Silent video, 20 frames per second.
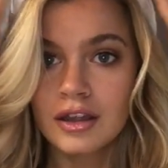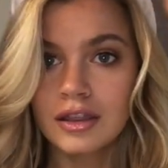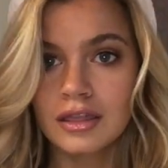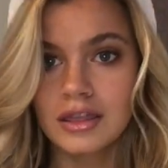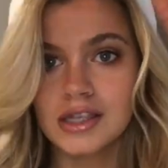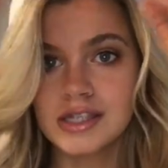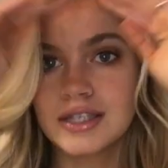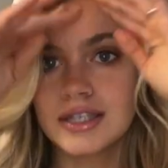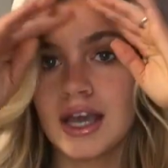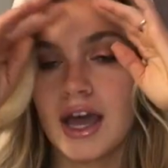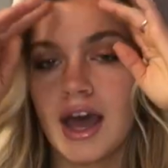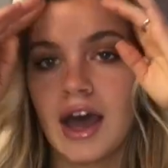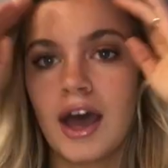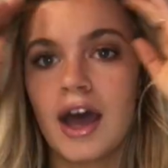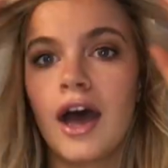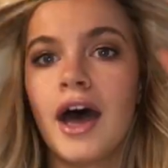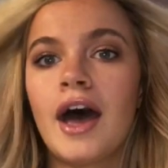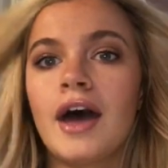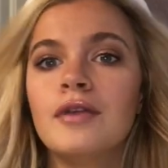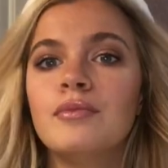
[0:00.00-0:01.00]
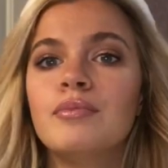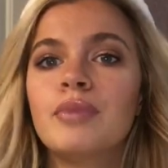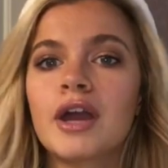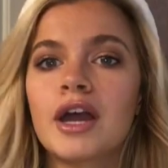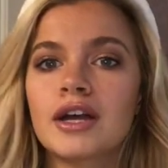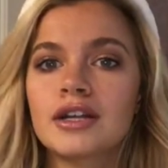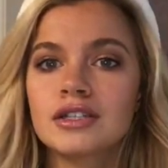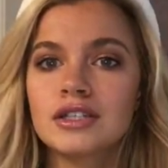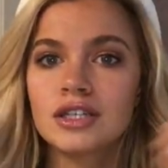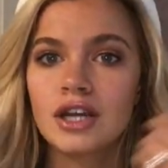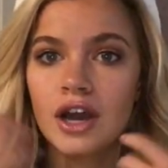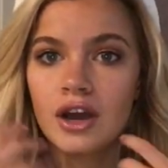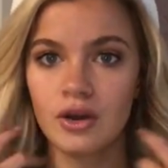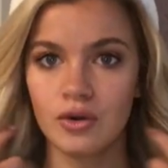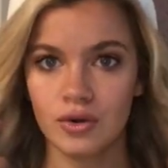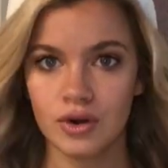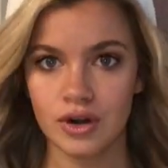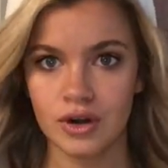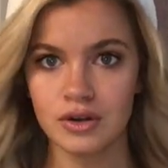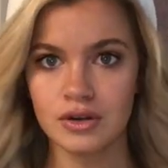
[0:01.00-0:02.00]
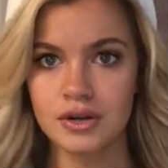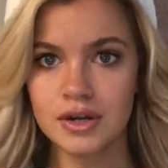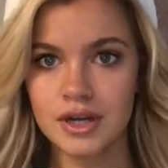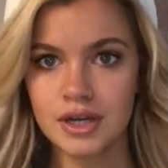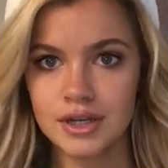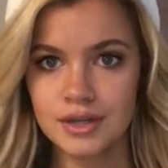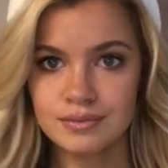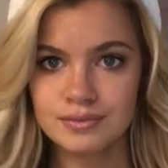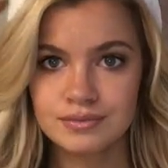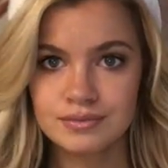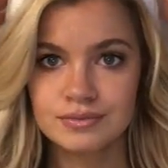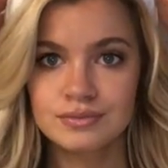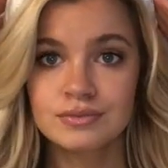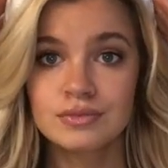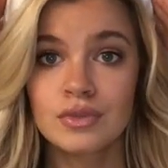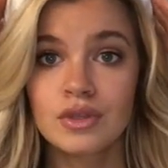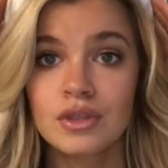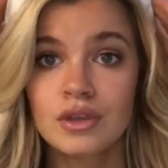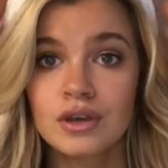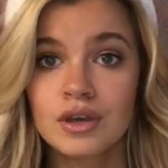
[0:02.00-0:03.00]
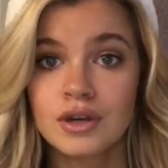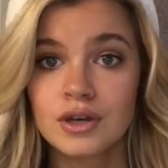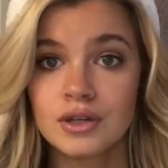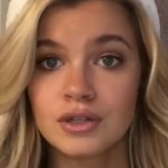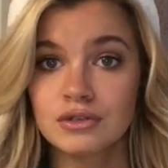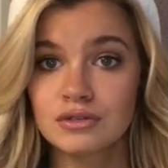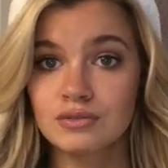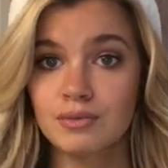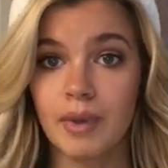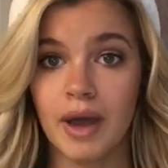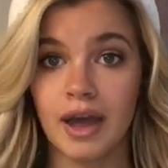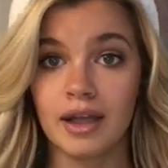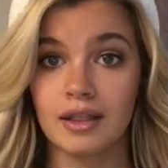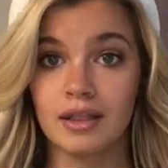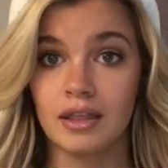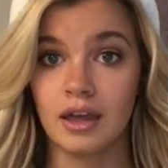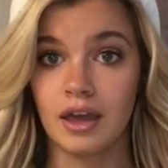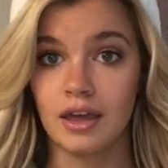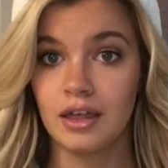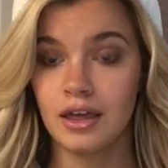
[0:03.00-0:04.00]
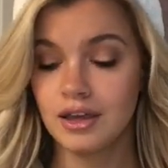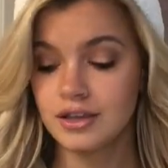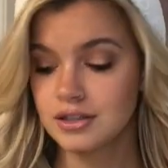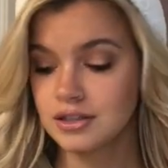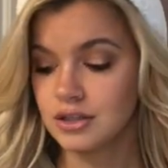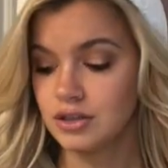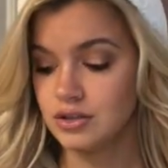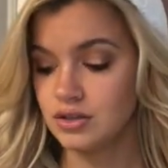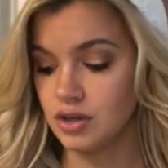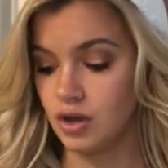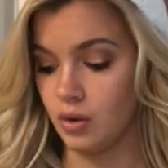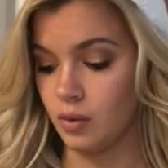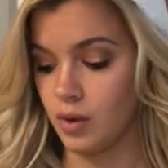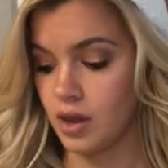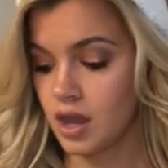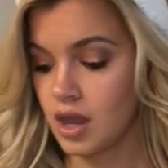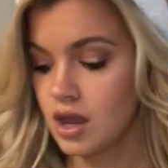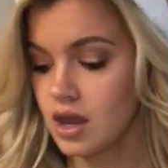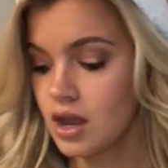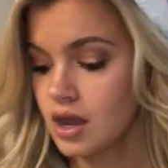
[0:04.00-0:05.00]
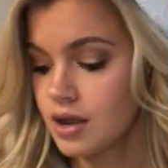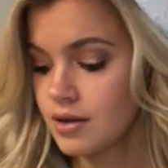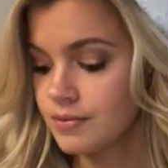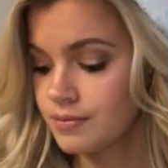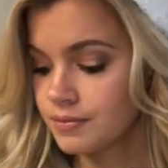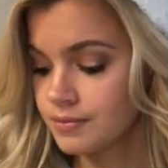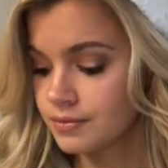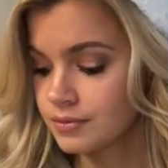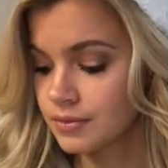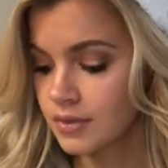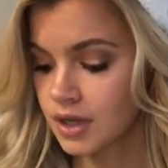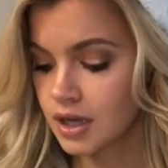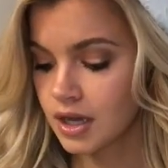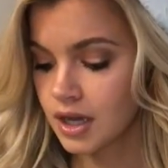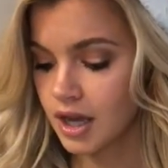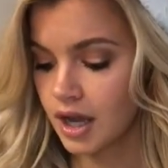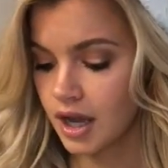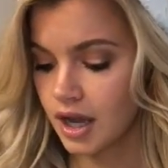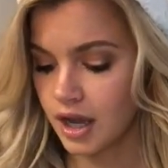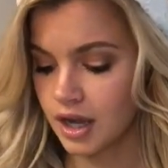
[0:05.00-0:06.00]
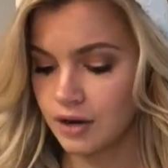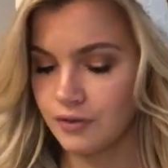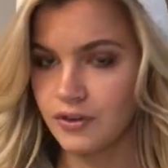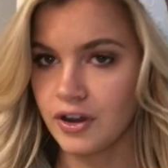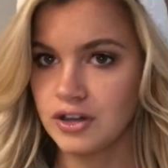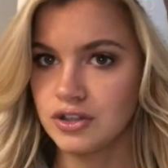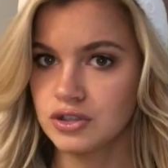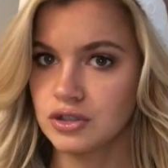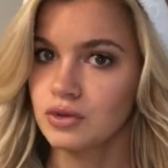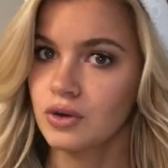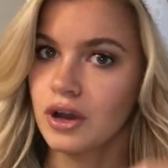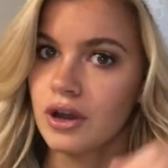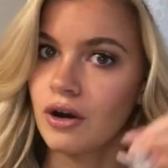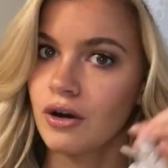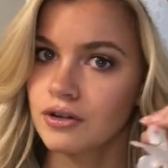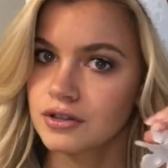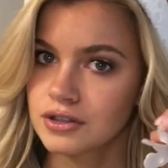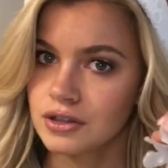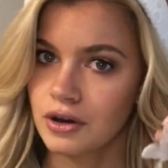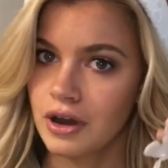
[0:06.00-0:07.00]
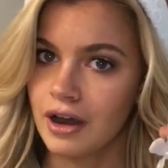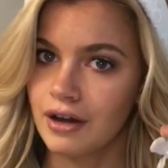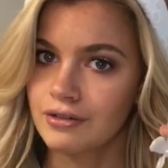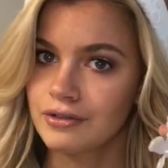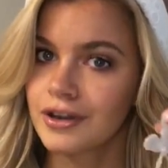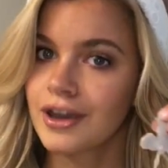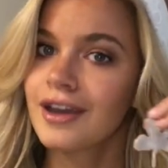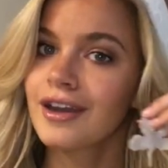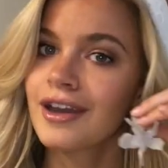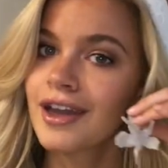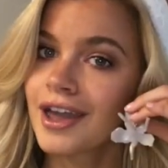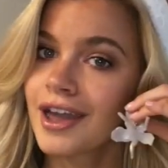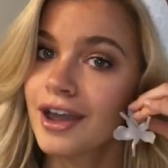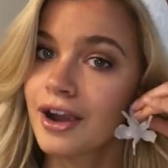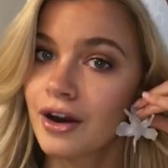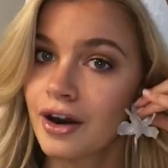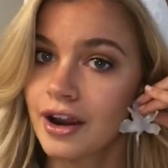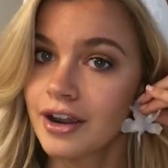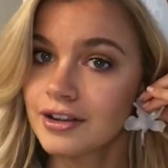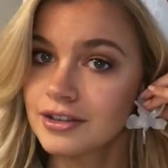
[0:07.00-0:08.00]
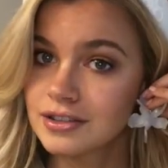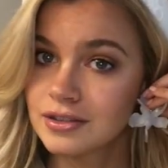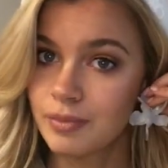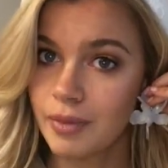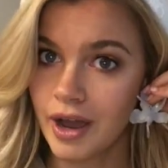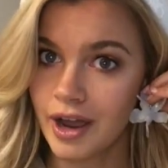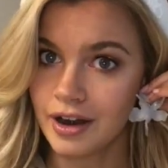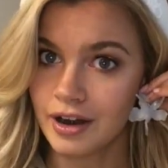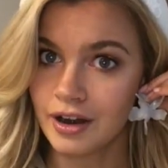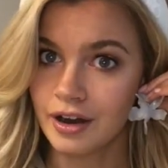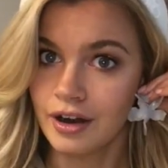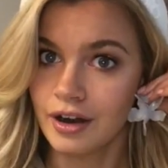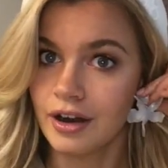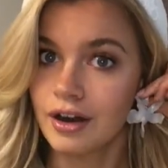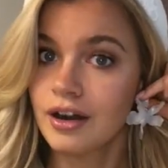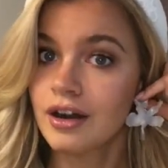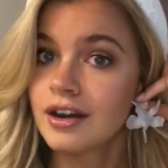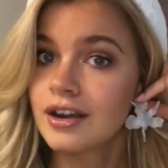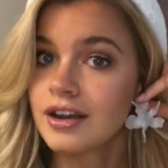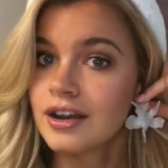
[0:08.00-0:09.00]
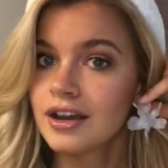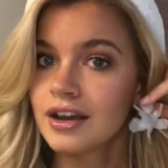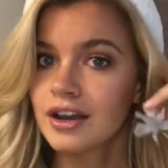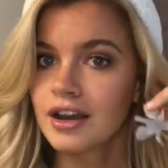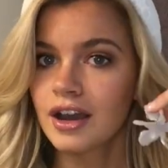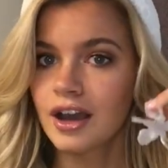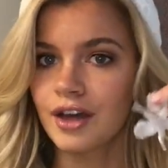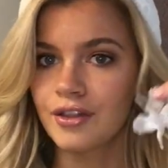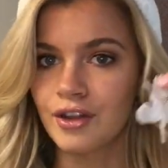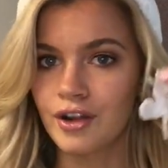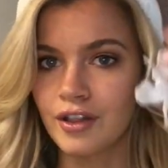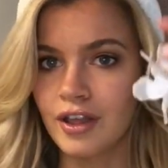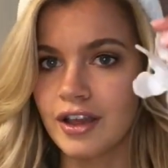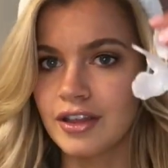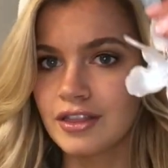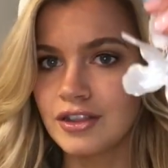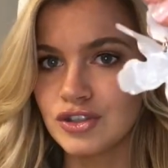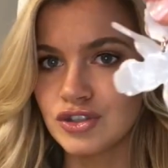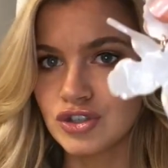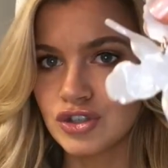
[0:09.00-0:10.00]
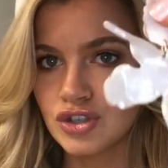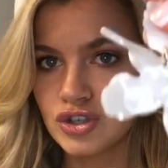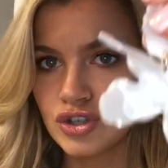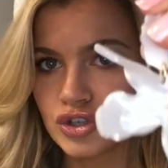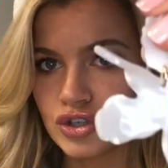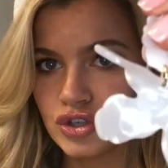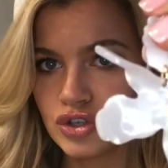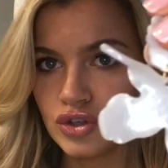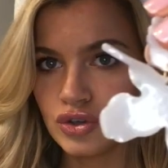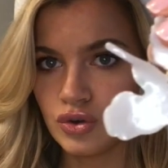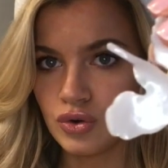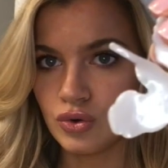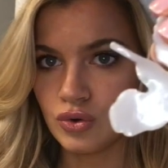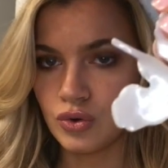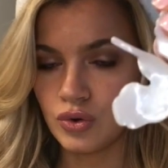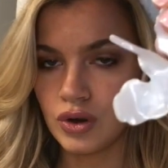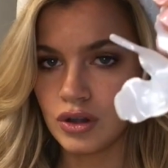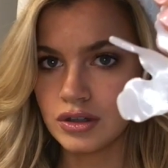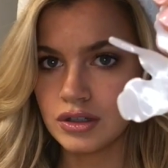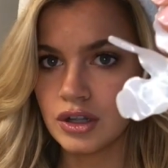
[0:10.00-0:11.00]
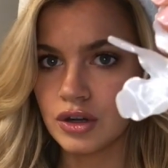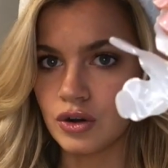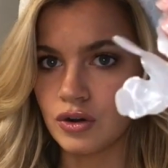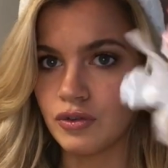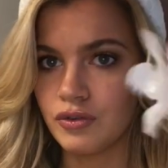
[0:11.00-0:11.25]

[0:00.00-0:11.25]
this headband yet or not. It's by Lele Sadoui. And if I do, I also have earrings by her. And they're like these cute little